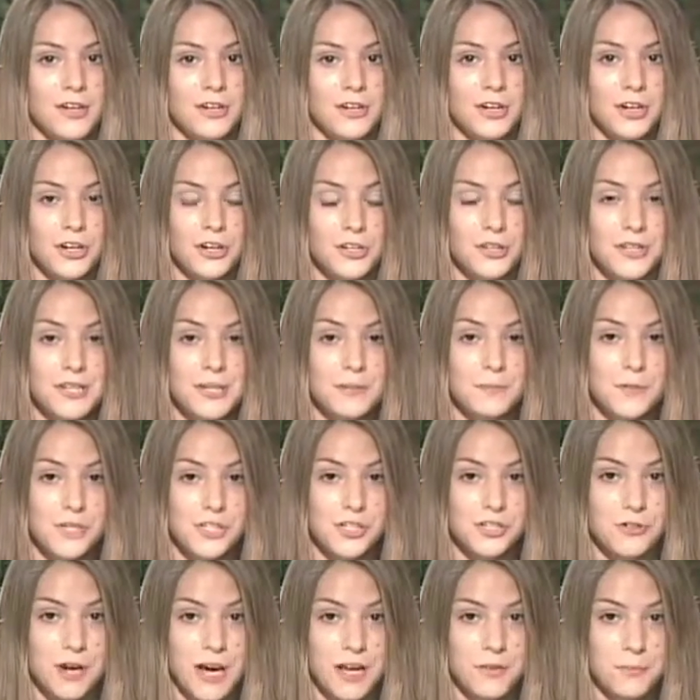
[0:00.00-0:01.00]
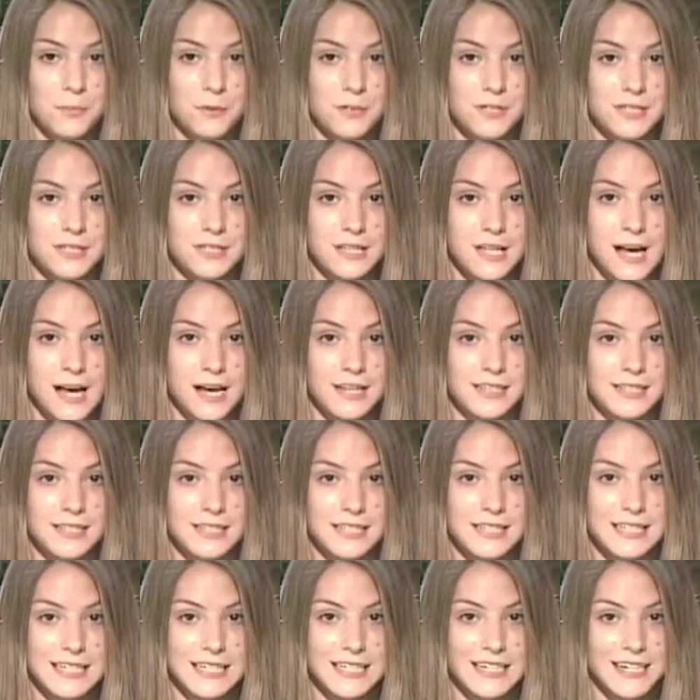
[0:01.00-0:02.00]
Currently, Mr. Rathburn's class
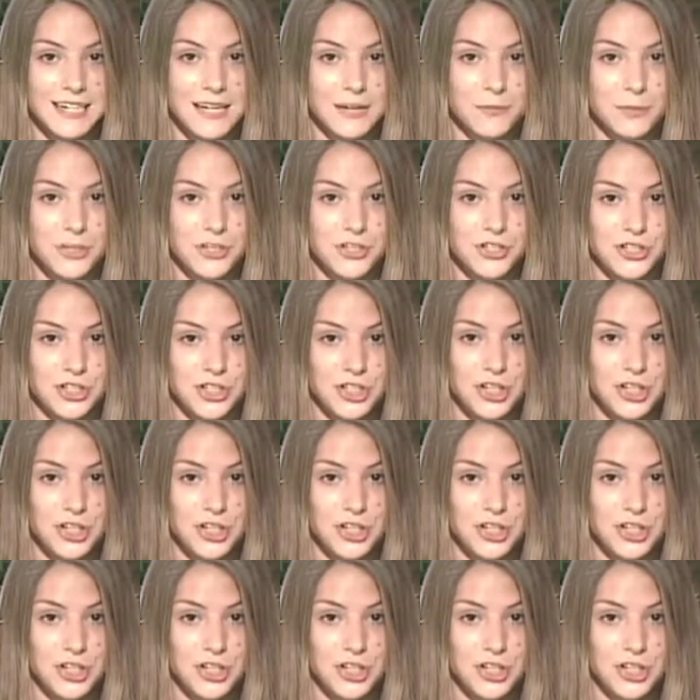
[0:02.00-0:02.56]
is leading and Mr.